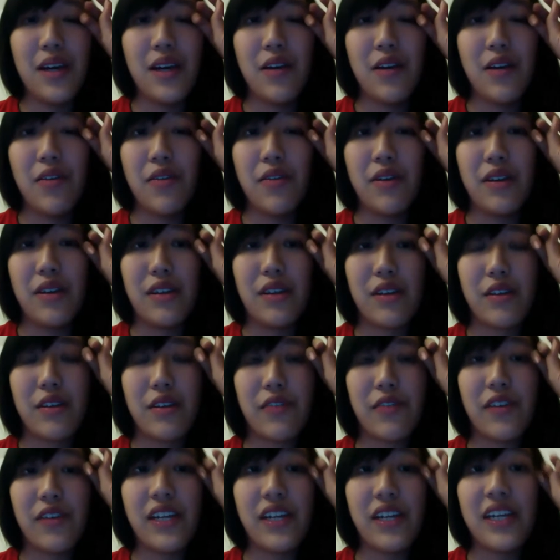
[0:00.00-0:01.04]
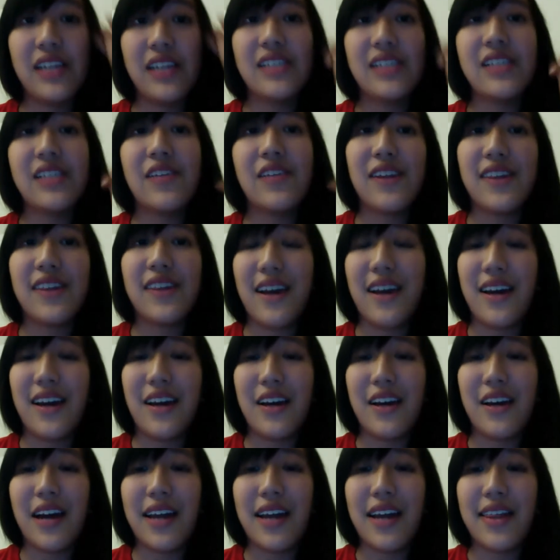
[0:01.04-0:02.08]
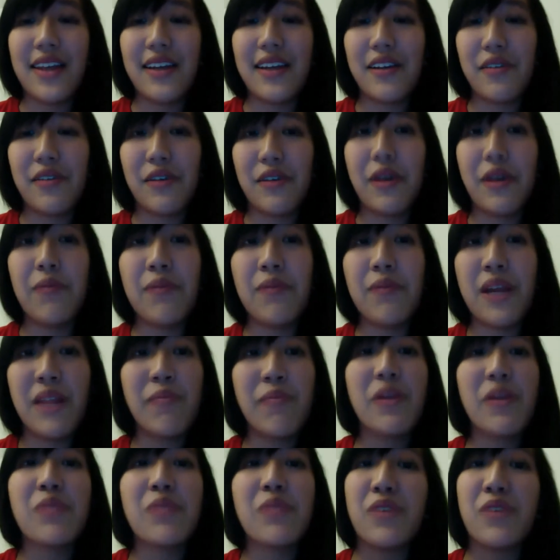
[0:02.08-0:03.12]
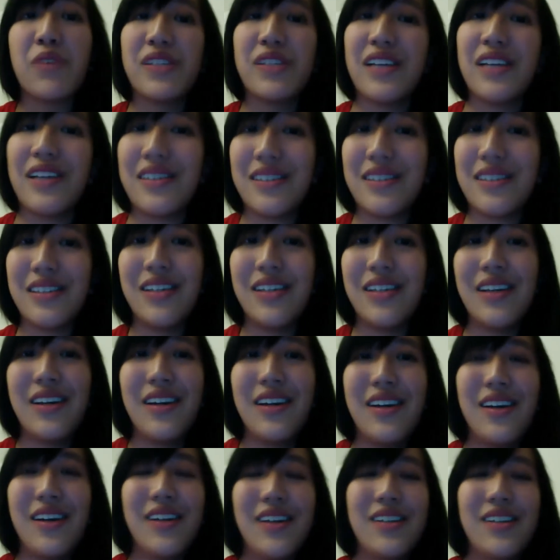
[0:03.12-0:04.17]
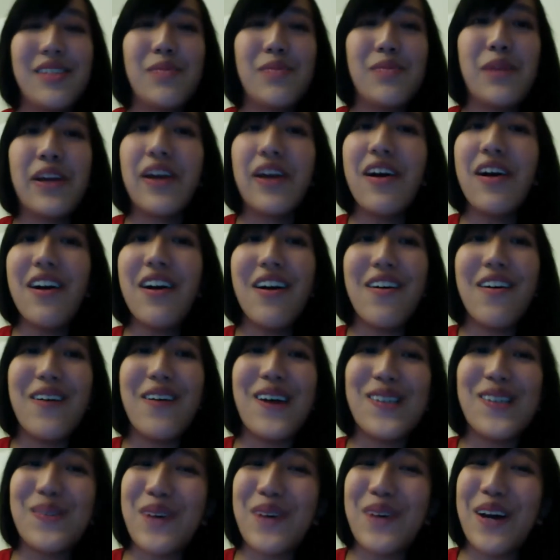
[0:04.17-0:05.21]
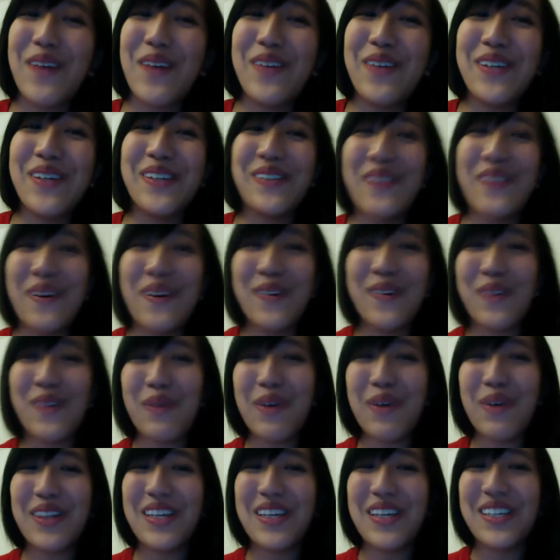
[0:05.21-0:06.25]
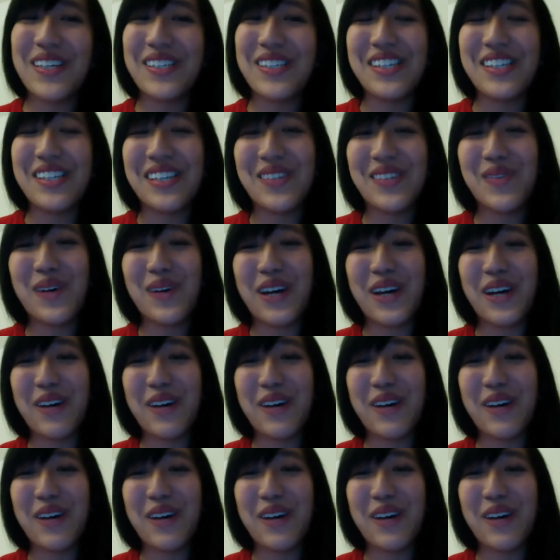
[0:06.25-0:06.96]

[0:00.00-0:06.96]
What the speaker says: with graffiti and stuff like that. I think it made much more sense. Just like, oh, that's why we know about this, and that's why.